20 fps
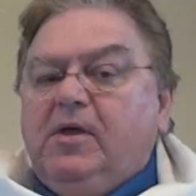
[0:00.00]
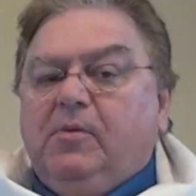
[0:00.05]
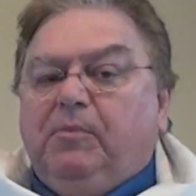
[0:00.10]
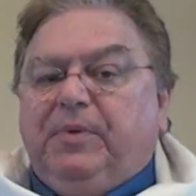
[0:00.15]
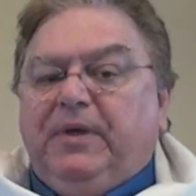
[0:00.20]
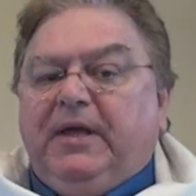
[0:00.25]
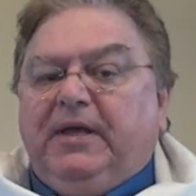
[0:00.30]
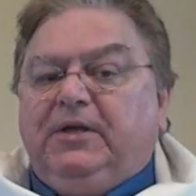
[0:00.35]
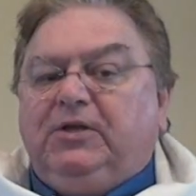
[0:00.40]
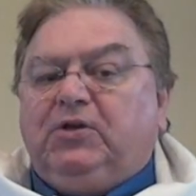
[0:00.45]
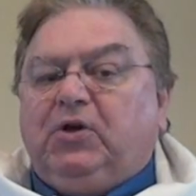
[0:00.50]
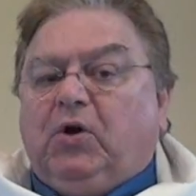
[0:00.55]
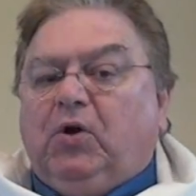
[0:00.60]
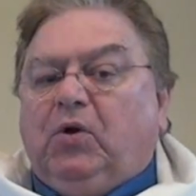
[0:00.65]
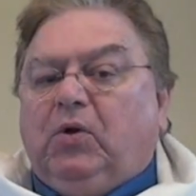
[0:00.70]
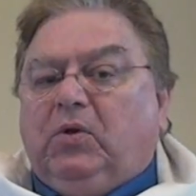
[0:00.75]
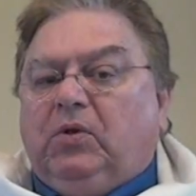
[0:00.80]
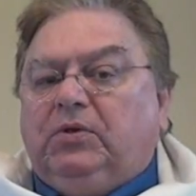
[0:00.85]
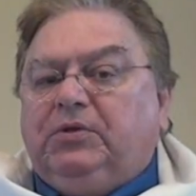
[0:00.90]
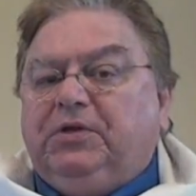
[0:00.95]
being
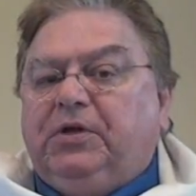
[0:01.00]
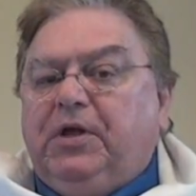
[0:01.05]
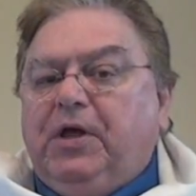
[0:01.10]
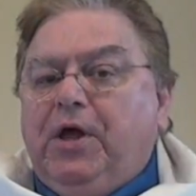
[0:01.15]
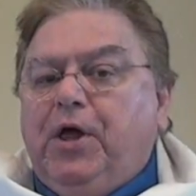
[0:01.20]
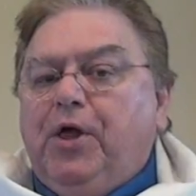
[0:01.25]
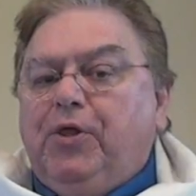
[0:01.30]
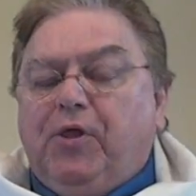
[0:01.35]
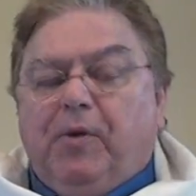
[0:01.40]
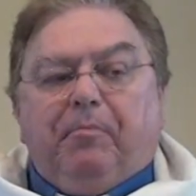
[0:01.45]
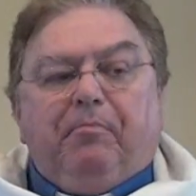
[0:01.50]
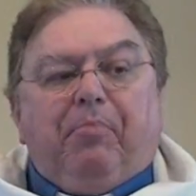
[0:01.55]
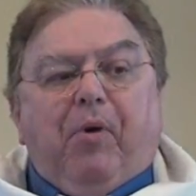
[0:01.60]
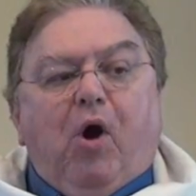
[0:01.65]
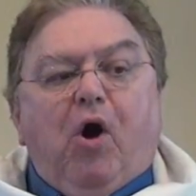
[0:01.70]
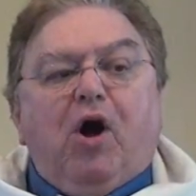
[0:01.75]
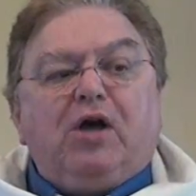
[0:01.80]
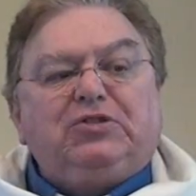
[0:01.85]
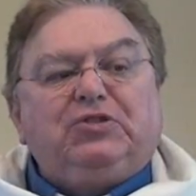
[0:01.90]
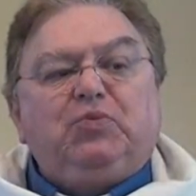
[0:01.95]
told the
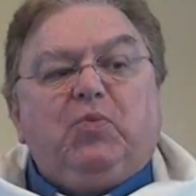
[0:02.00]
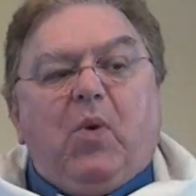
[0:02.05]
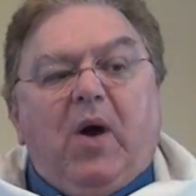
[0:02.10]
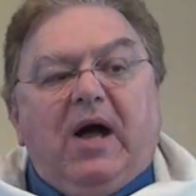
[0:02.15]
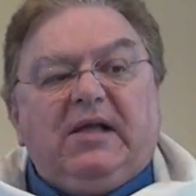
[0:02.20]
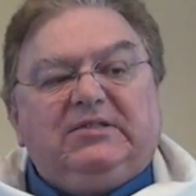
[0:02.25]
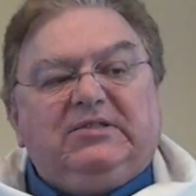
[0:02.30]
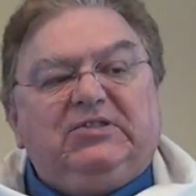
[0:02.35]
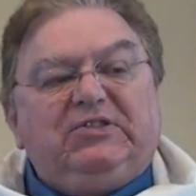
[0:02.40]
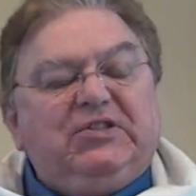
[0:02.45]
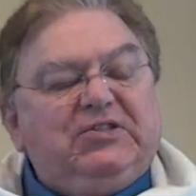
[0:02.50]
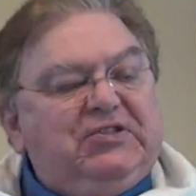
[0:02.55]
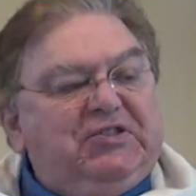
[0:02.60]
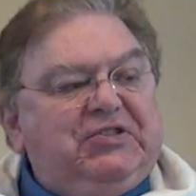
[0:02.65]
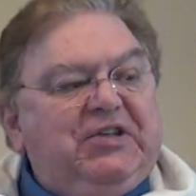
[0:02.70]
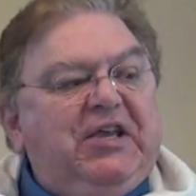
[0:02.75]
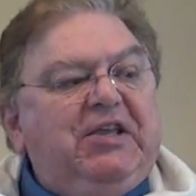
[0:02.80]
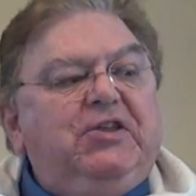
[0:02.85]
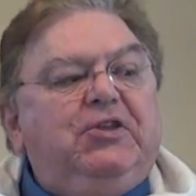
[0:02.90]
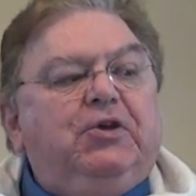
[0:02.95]
boss wants to
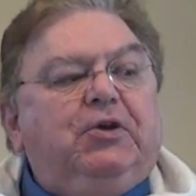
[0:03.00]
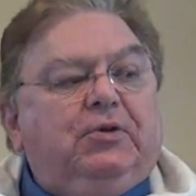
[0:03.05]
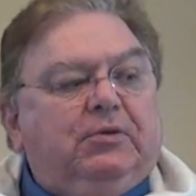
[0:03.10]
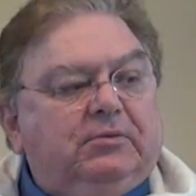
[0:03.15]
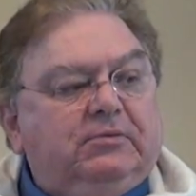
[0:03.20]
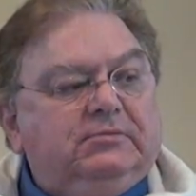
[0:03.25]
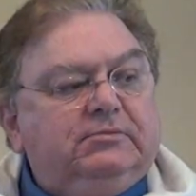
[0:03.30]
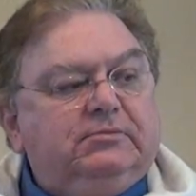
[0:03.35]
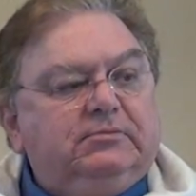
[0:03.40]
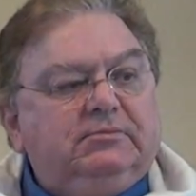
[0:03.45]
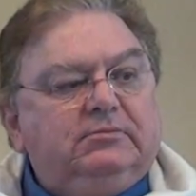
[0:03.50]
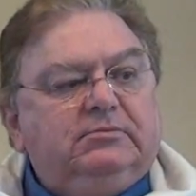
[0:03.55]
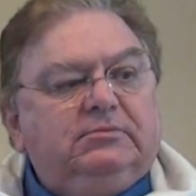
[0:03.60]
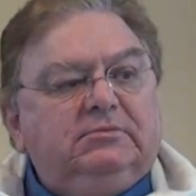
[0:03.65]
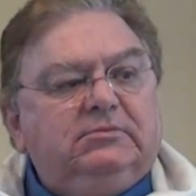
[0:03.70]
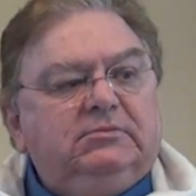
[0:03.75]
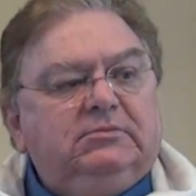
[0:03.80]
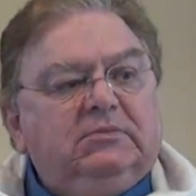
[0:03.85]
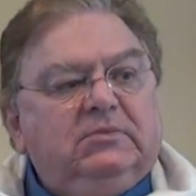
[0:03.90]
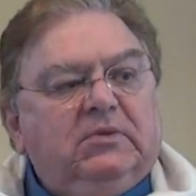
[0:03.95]
see you
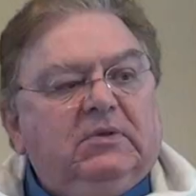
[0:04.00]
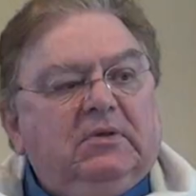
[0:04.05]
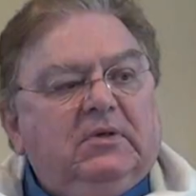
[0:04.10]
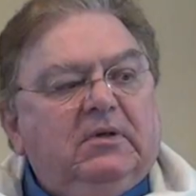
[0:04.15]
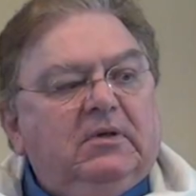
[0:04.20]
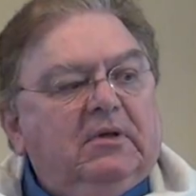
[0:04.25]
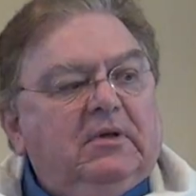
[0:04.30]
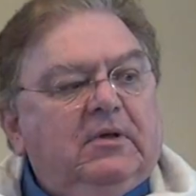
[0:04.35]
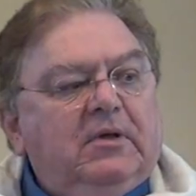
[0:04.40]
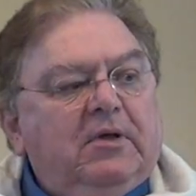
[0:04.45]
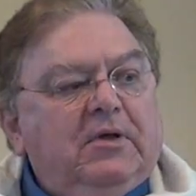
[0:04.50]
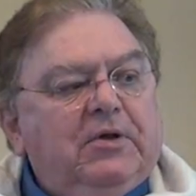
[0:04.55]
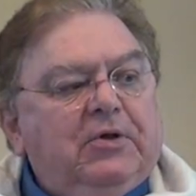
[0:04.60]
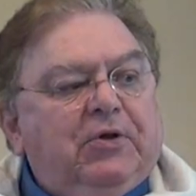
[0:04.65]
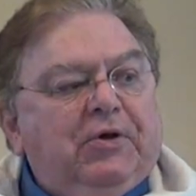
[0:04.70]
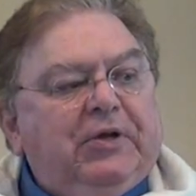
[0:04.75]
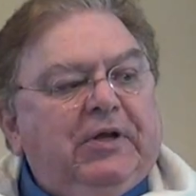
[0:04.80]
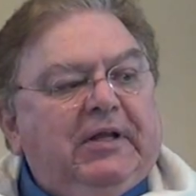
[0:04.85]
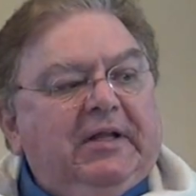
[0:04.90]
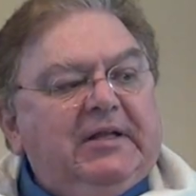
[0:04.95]

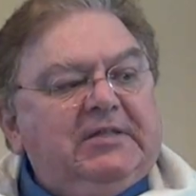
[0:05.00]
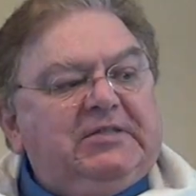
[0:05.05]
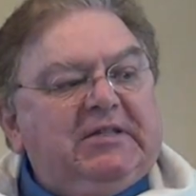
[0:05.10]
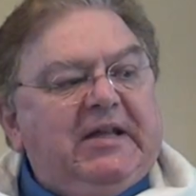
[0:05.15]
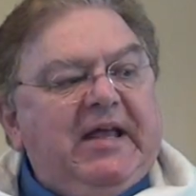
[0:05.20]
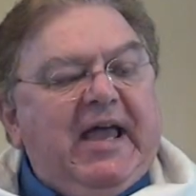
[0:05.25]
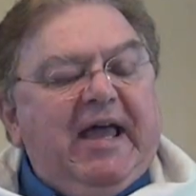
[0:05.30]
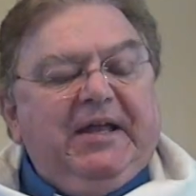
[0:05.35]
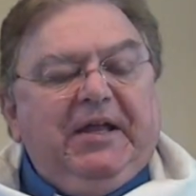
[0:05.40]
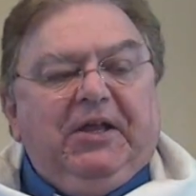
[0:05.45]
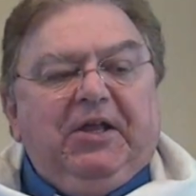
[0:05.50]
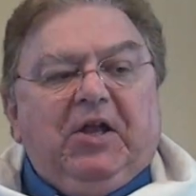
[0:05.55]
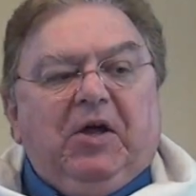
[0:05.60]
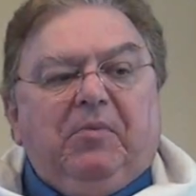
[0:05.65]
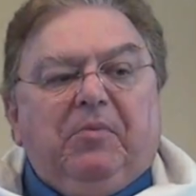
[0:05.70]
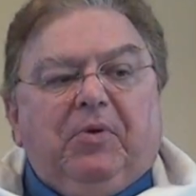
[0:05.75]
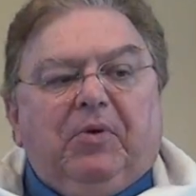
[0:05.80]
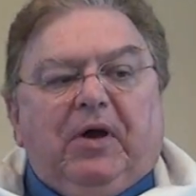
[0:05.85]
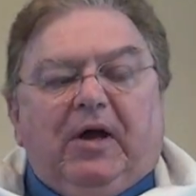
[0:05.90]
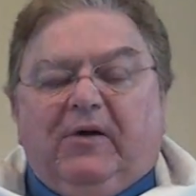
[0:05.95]
could elicit any
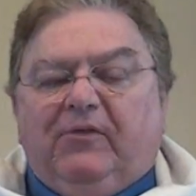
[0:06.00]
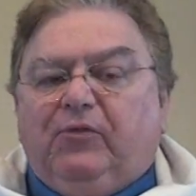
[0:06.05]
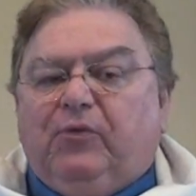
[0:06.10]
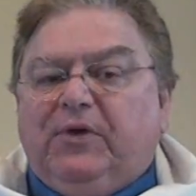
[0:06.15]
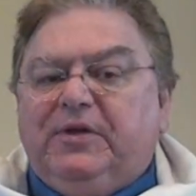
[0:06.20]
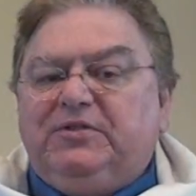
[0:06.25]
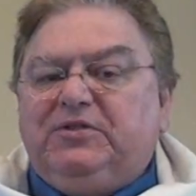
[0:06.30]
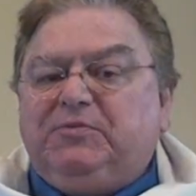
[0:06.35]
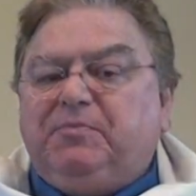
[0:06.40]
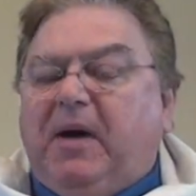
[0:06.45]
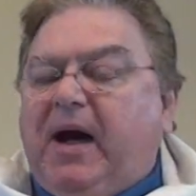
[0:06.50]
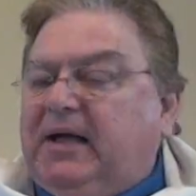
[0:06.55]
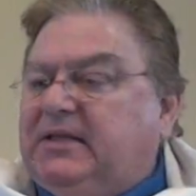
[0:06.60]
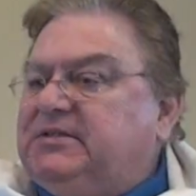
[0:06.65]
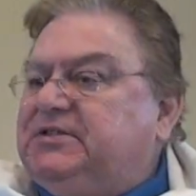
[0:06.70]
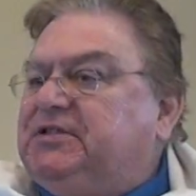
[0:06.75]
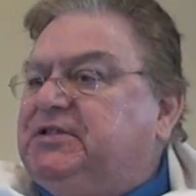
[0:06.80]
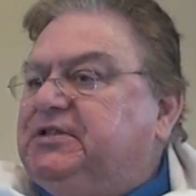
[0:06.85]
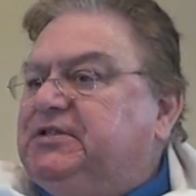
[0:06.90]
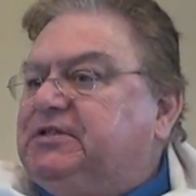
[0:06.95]
number of
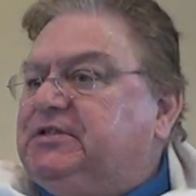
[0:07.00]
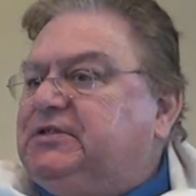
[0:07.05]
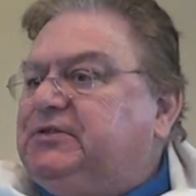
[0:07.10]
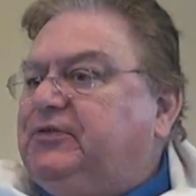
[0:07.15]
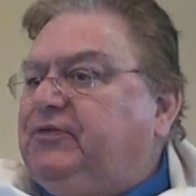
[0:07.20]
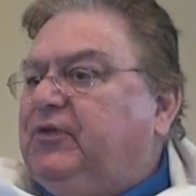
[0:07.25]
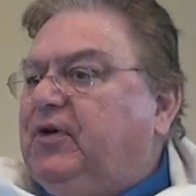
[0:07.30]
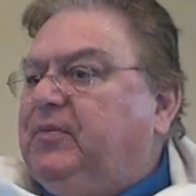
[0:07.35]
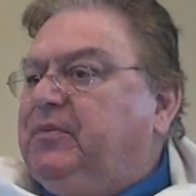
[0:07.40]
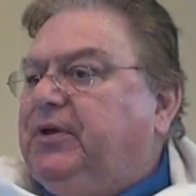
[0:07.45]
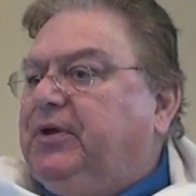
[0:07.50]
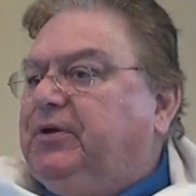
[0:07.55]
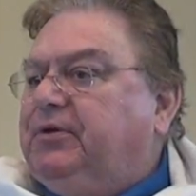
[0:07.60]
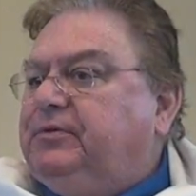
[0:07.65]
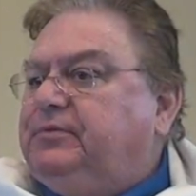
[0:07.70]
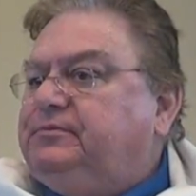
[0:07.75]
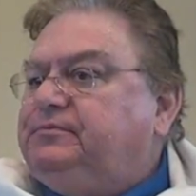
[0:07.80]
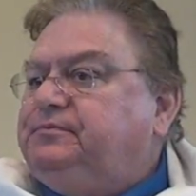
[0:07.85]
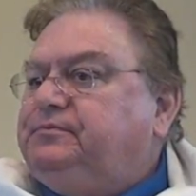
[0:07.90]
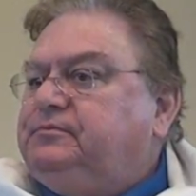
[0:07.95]
responses from
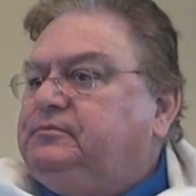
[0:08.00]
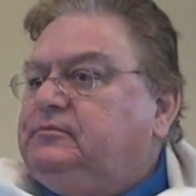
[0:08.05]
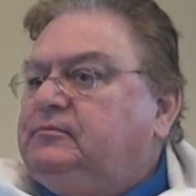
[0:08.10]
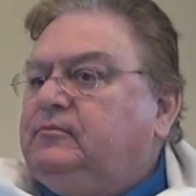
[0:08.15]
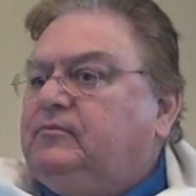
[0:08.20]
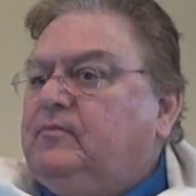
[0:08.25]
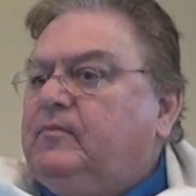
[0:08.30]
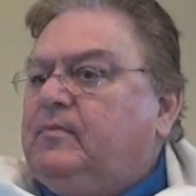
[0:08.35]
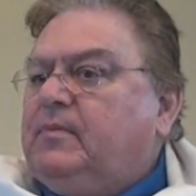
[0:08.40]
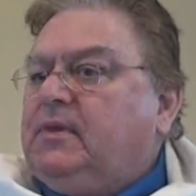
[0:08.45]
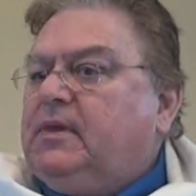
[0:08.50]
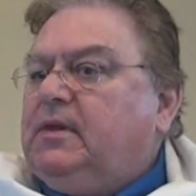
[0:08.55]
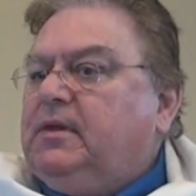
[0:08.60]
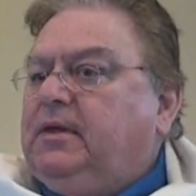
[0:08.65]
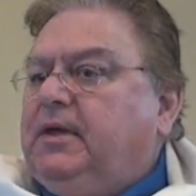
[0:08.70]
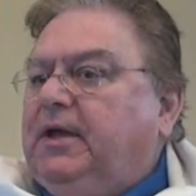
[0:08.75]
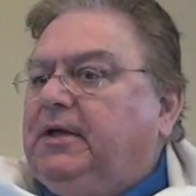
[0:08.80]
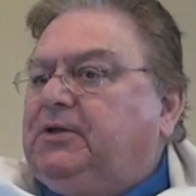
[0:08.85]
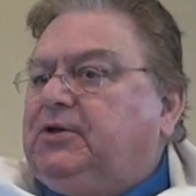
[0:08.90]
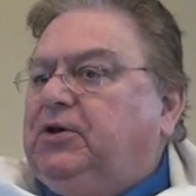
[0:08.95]
you.
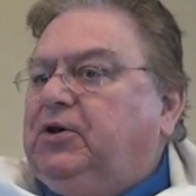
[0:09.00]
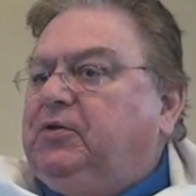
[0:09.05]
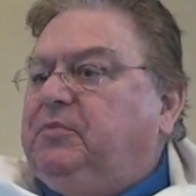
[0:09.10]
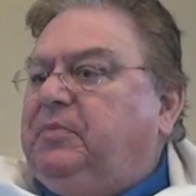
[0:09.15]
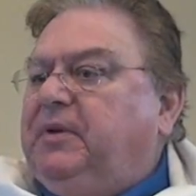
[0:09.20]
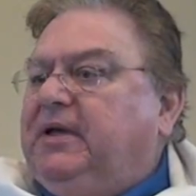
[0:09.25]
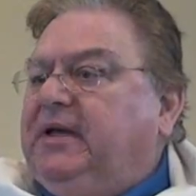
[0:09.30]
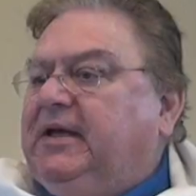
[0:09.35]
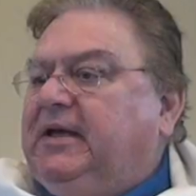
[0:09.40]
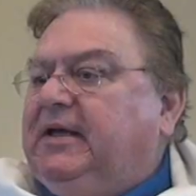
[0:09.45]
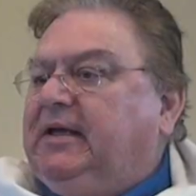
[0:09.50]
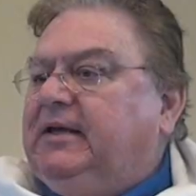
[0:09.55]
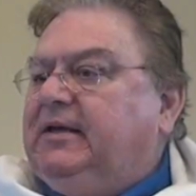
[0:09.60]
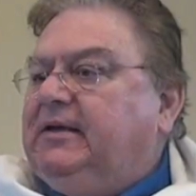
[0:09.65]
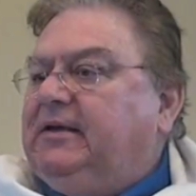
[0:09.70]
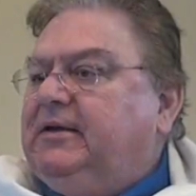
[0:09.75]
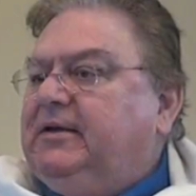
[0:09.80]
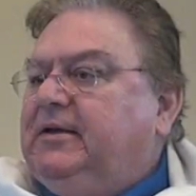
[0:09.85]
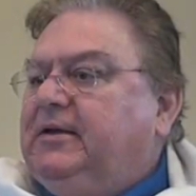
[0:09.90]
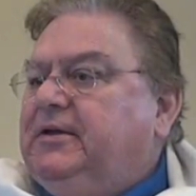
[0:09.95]
It could
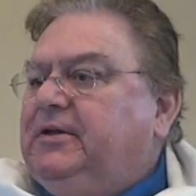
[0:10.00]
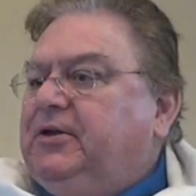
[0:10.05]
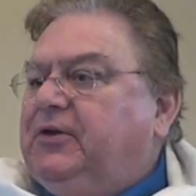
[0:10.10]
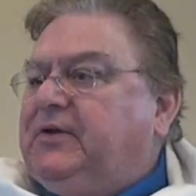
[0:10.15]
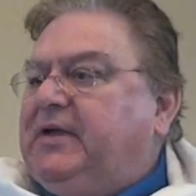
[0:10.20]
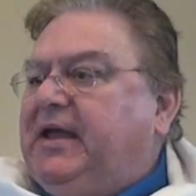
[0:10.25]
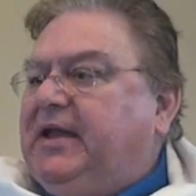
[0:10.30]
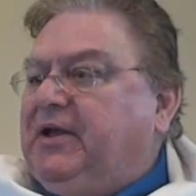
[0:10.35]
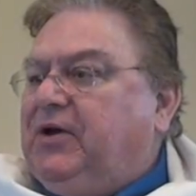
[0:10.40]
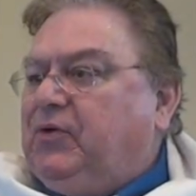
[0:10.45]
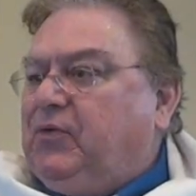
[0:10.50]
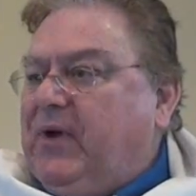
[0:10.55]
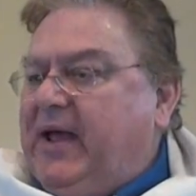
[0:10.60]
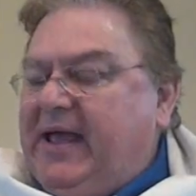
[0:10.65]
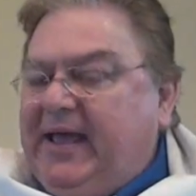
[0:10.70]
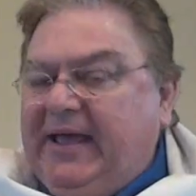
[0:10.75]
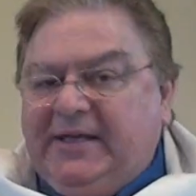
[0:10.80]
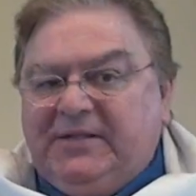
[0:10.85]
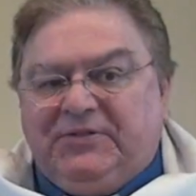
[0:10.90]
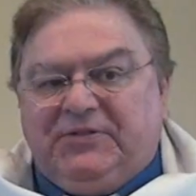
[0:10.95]
be you're getting a
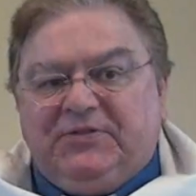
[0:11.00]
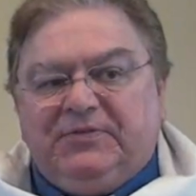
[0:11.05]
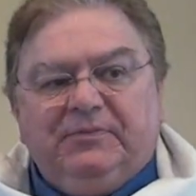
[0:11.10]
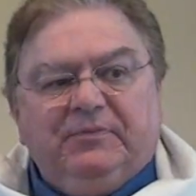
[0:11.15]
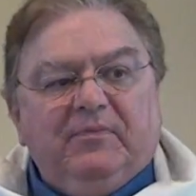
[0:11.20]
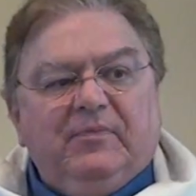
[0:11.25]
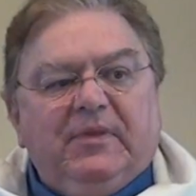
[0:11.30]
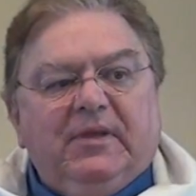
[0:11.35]
raise.